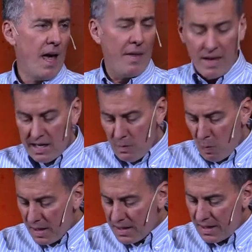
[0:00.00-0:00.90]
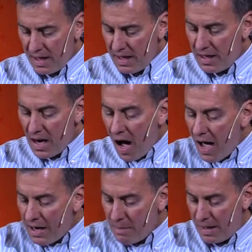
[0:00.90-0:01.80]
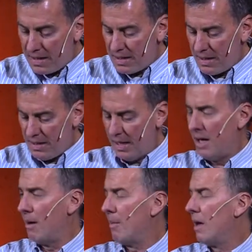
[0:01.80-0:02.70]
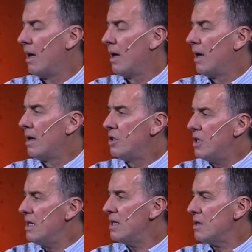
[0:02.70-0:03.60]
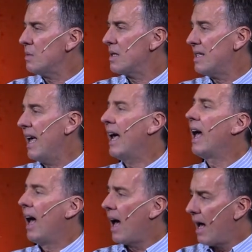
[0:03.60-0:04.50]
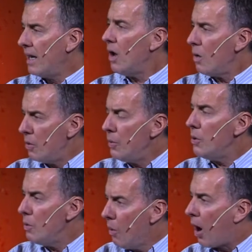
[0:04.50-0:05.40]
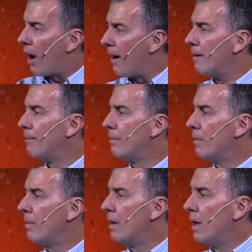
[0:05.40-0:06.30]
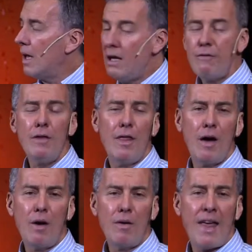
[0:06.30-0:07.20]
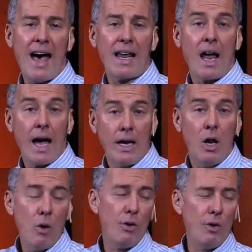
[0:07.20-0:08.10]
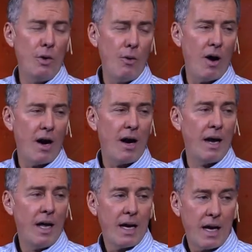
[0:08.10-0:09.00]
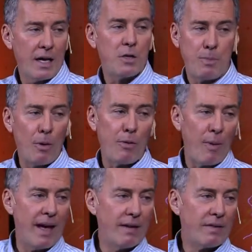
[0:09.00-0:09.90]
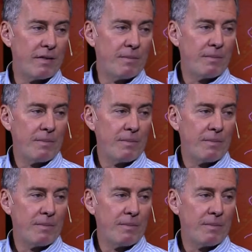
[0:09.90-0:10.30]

And that he wasn't anonymous to him. Jesus was saying, I know who you are. Even though that I know who you are cuts both ways.